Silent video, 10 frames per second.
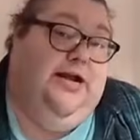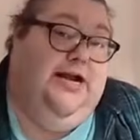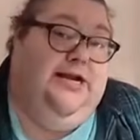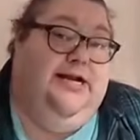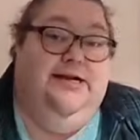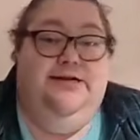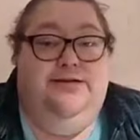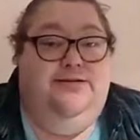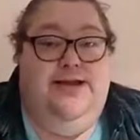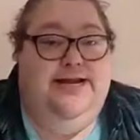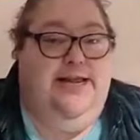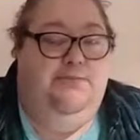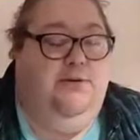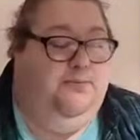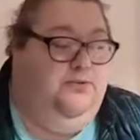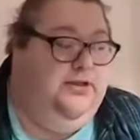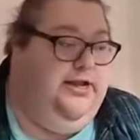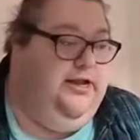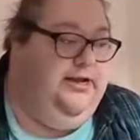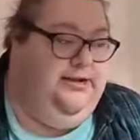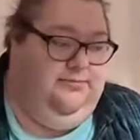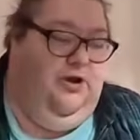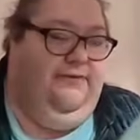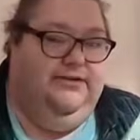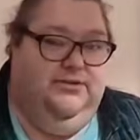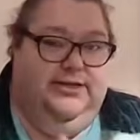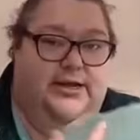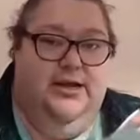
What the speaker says: and I didn't keep up with it, obviously.